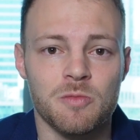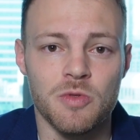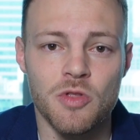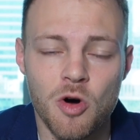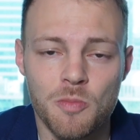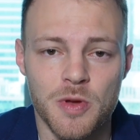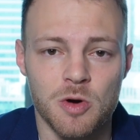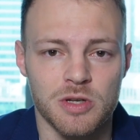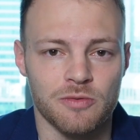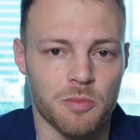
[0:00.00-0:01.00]
not
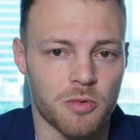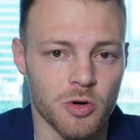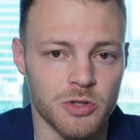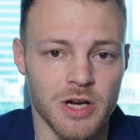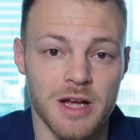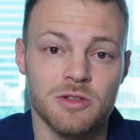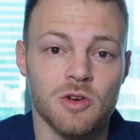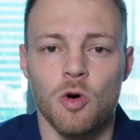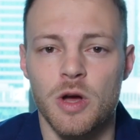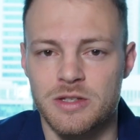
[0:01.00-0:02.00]
building the project,
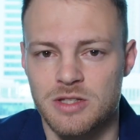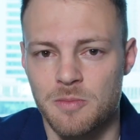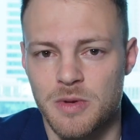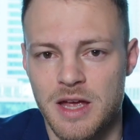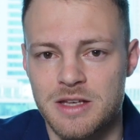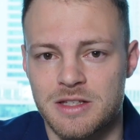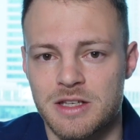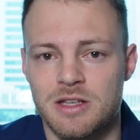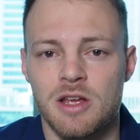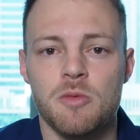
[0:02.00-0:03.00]
or in some
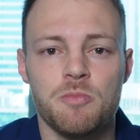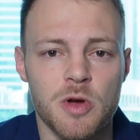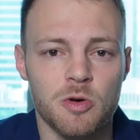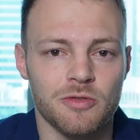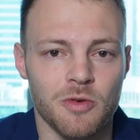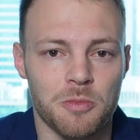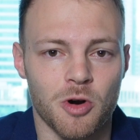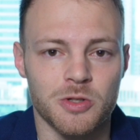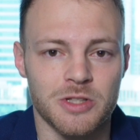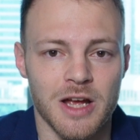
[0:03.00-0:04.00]
cases, building a
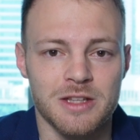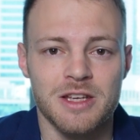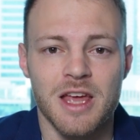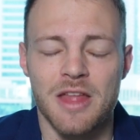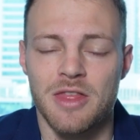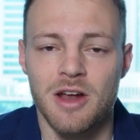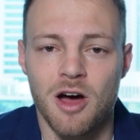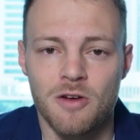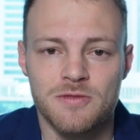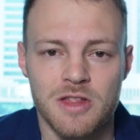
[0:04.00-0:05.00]
project, and then
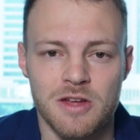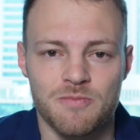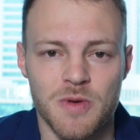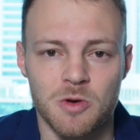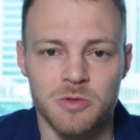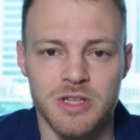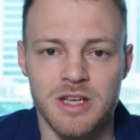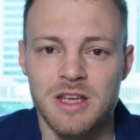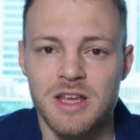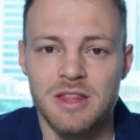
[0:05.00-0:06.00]
after they've built
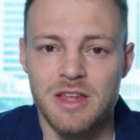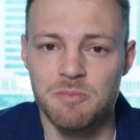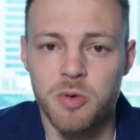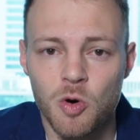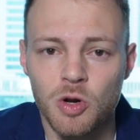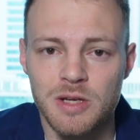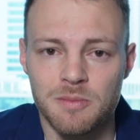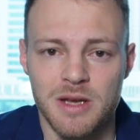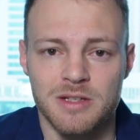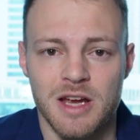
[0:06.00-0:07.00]
it, they poorly
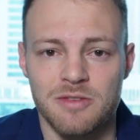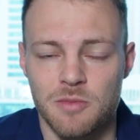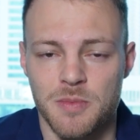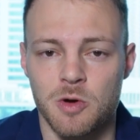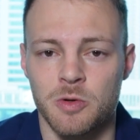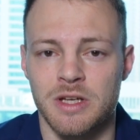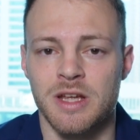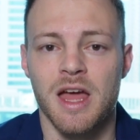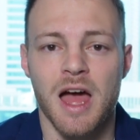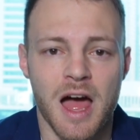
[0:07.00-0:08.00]
maintain the
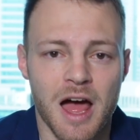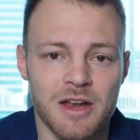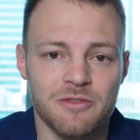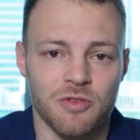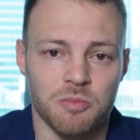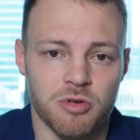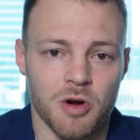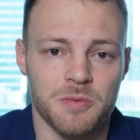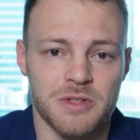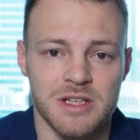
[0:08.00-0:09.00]
building, and the
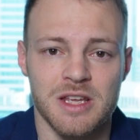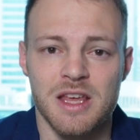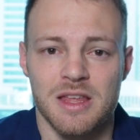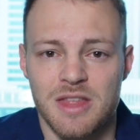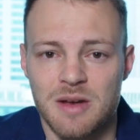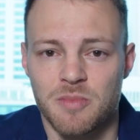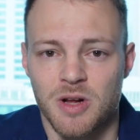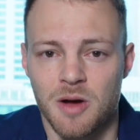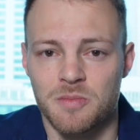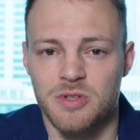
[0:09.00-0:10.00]
property then
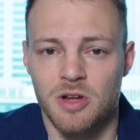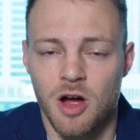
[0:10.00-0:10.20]
becomes